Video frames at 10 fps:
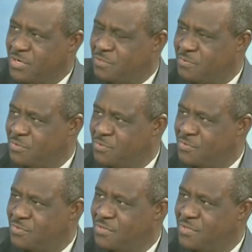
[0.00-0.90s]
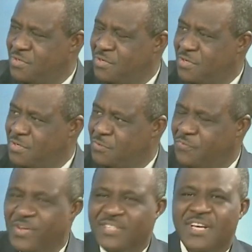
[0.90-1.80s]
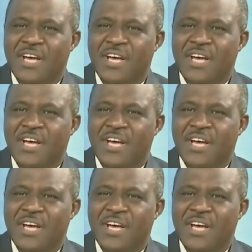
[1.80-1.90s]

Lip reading: you are supposed to face.